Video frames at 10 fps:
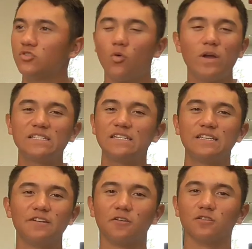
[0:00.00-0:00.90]
20
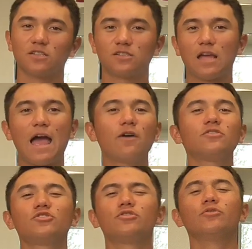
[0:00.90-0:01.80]
years? How
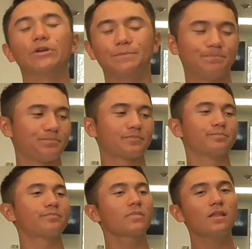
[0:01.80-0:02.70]
did you do it?
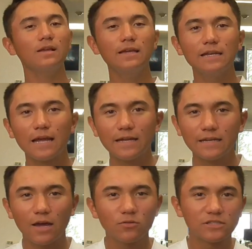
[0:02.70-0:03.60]

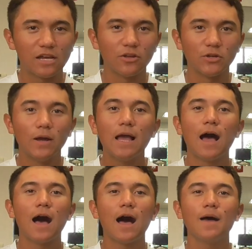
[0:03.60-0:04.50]
And I will tell you,
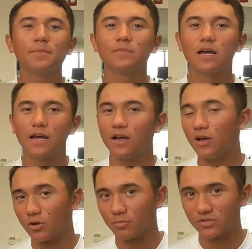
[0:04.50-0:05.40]
I'm
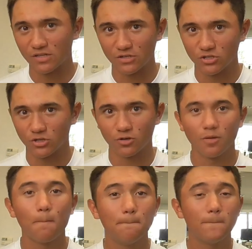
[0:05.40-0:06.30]
not 100% sure,
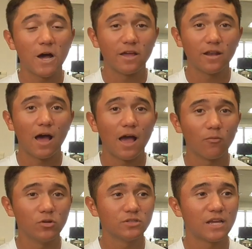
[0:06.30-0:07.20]
but I
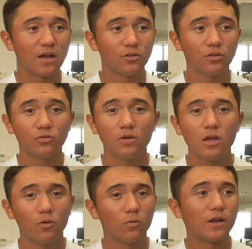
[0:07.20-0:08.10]
will tell you
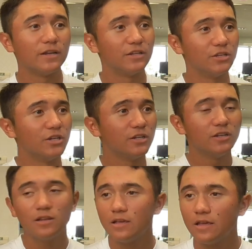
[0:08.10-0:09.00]
what I did
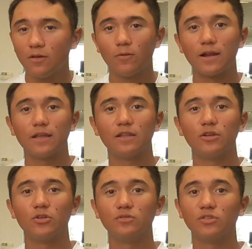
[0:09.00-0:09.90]
good, what I
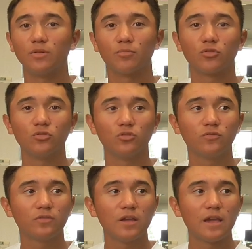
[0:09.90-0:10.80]
can do to
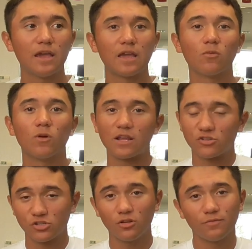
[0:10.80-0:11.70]
improve, and what I
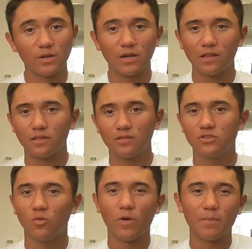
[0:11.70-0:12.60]
should have done
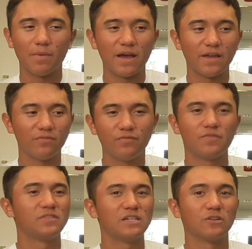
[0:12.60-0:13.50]
to win by
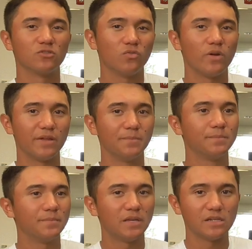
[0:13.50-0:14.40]
15 or 20,
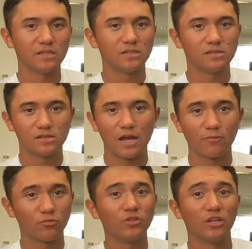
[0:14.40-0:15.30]
because I
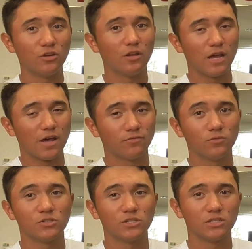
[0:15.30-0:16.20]
really could have,
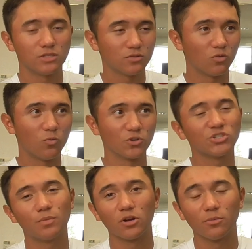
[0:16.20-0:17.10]
which is the
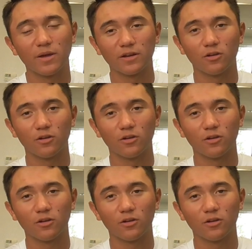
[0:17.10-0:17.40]
worst part about it